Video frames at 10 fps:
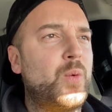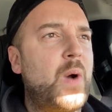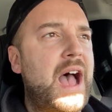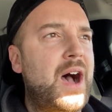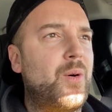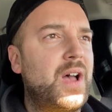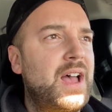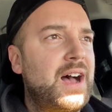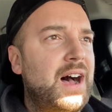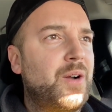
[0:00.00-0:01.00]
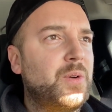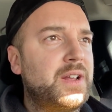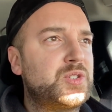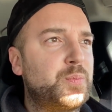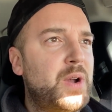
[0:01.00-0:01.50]
Wow,
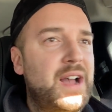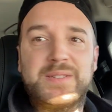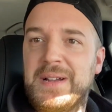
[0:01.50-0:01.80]
really surprised.